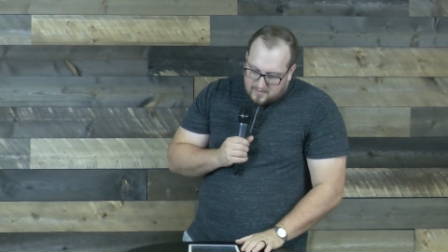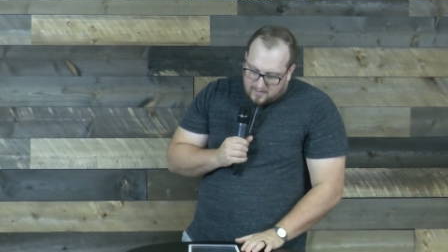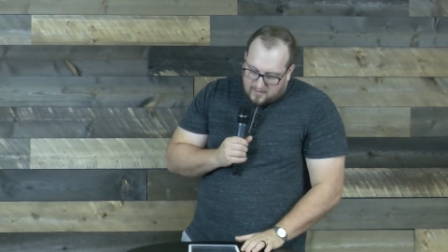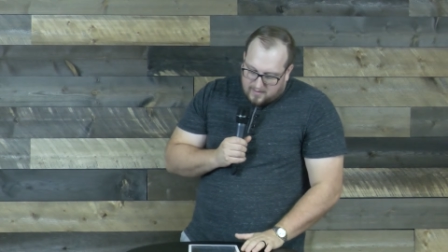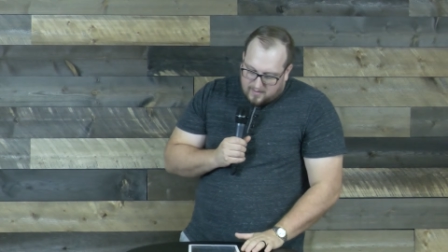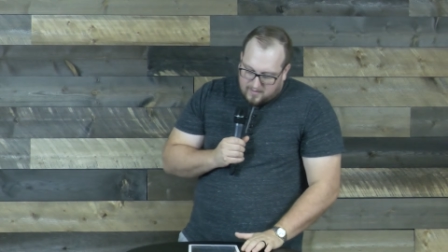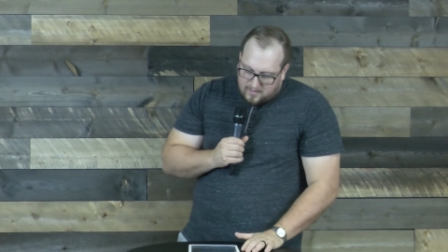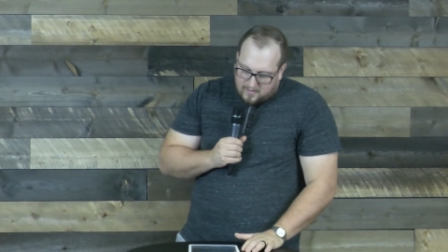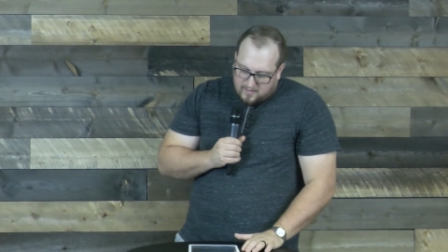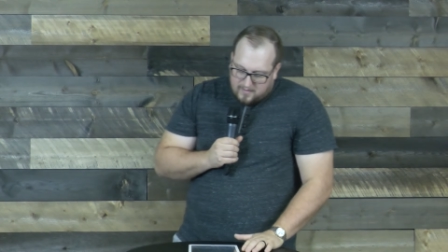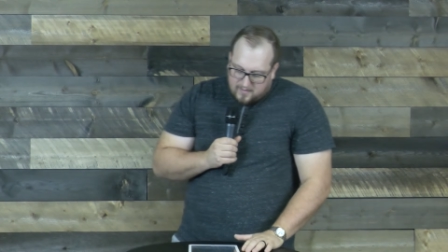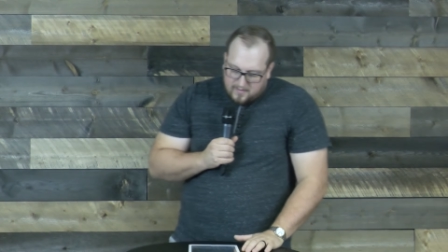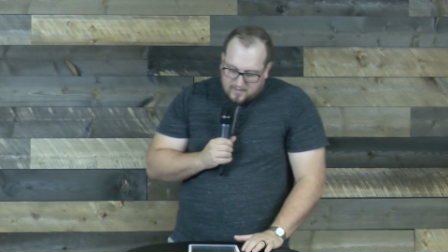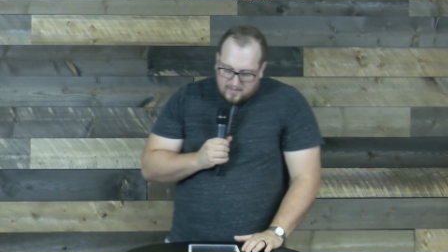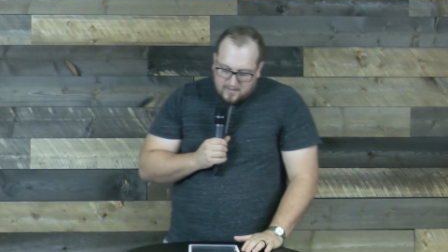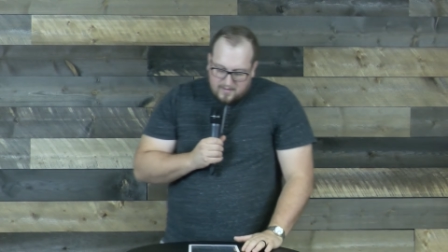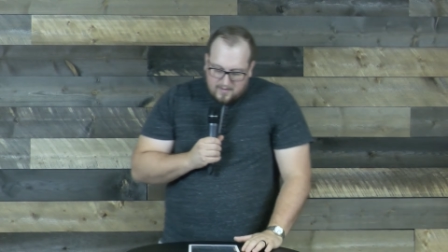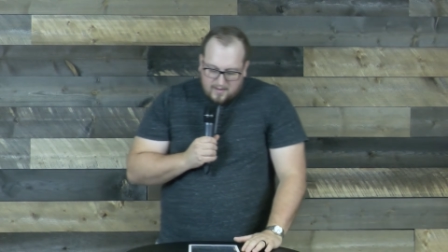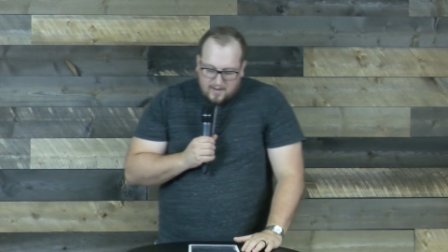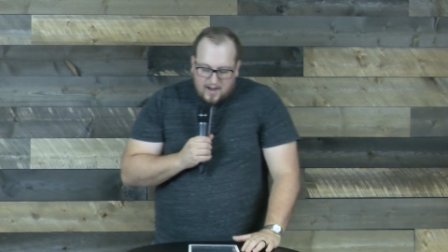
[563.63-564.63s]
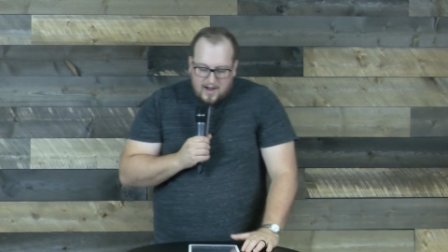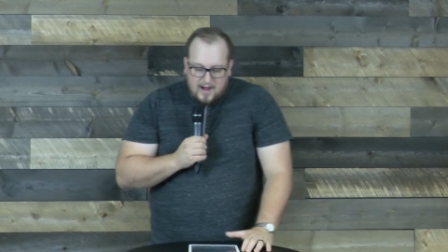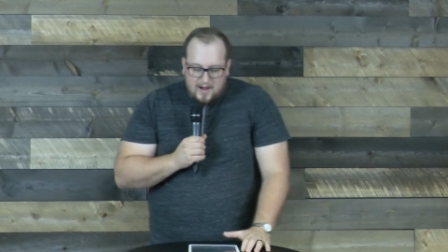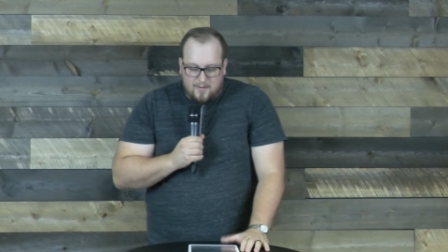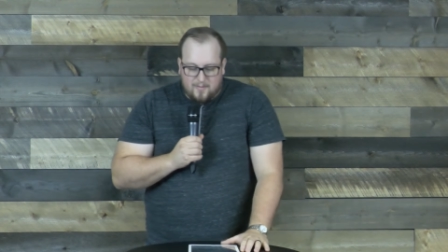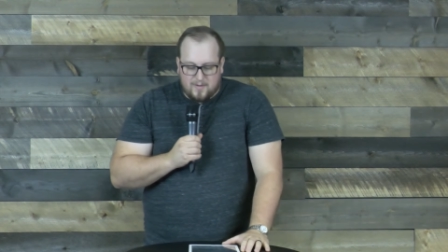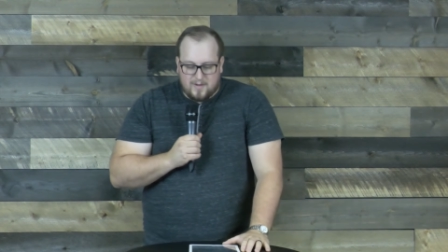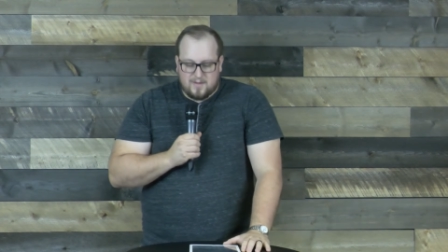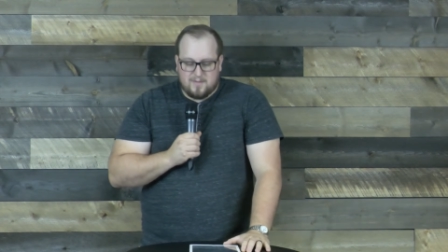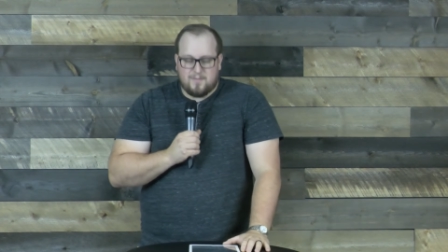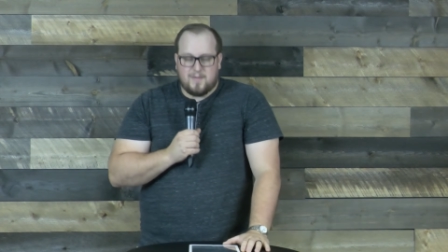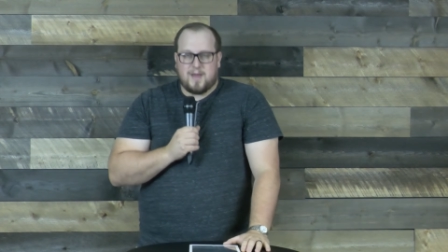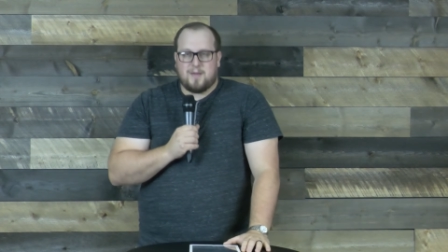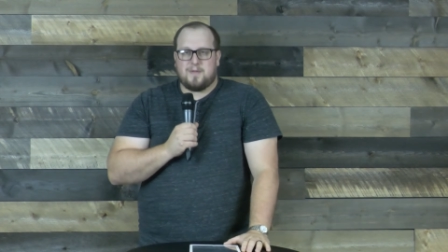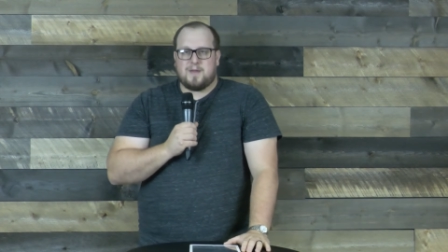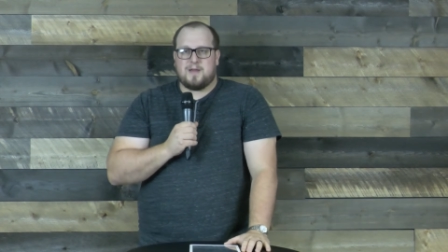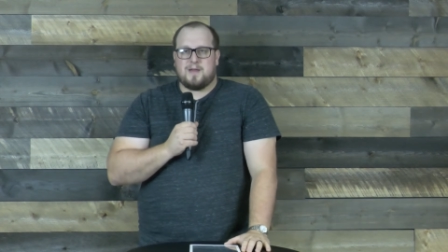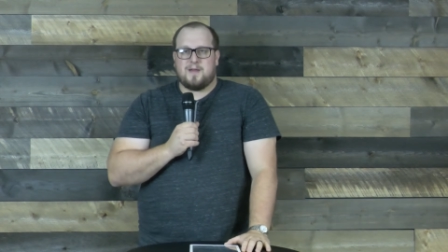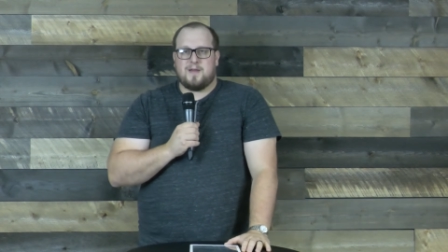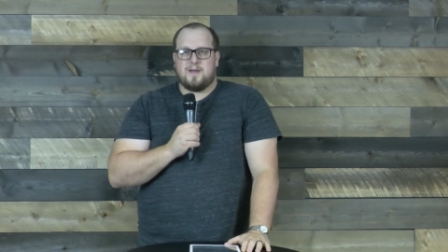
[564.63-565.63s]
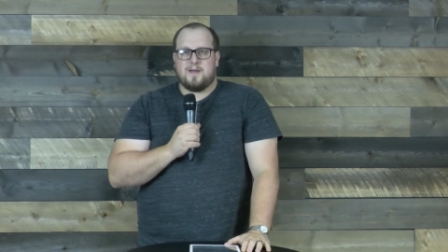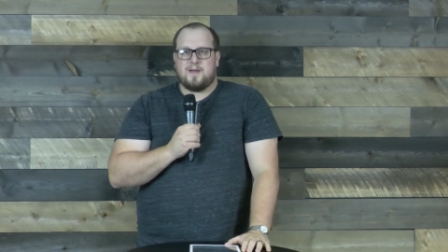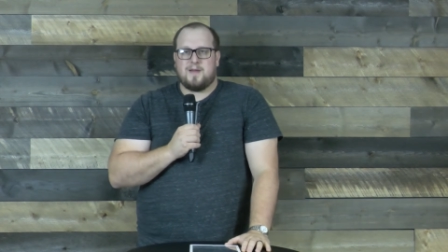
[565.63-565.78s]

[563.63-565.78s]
are caught with maybe